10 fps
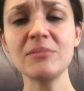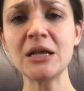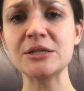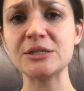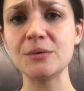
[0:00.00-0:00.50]

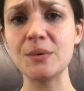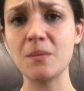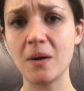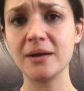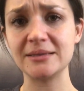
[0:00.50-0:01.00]
And so we
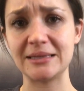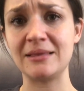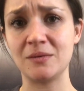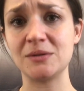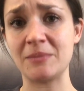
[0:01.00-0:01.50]
want
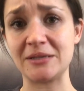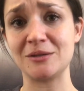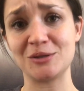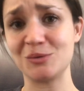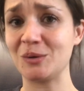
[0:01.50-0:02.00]
those
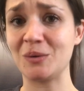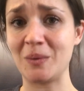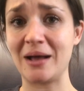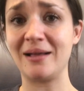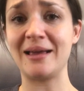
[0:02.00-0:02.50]
muscles to work
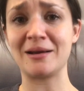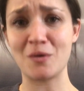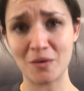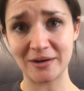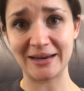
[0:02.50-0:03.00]
well and
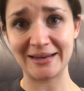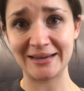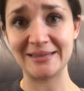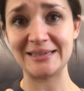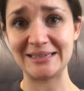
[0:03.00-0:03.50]

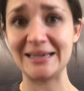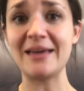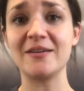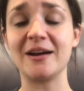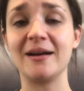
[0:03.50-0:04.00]
coordinated
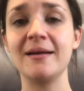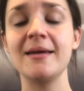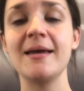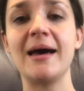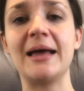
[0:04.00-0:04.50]
together.
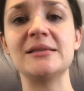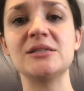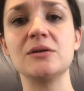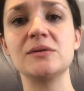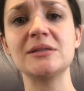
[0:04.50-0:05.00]
And
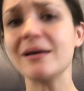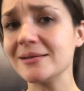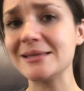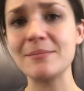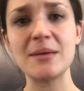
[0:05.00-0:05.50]
so
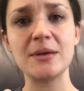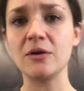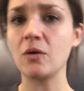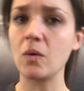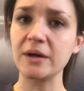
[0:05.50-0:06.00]
signs that maybe
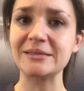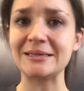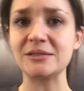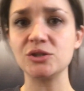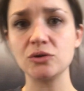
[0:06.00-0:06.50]
your core isn't
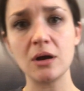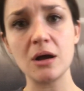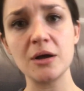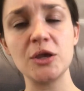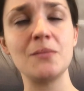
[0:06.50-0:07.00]
as
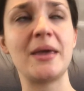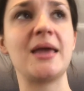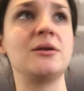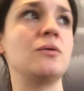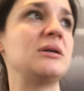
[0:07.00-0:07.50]
strong, you
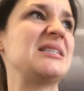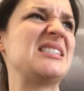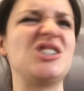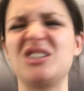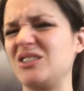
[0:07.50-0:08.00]
may
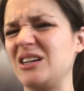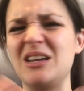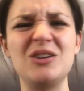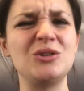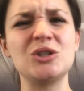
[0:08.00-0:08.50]
notice
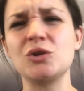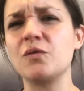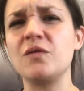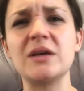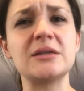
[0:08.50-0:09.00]
you just
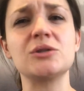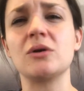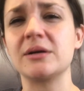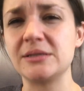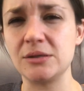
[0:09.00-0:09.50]
don't feel as
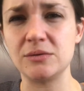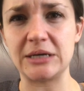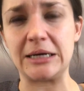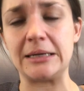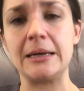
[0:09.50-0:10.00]
strong as you
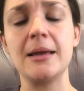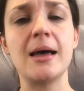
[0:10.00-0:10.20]
did.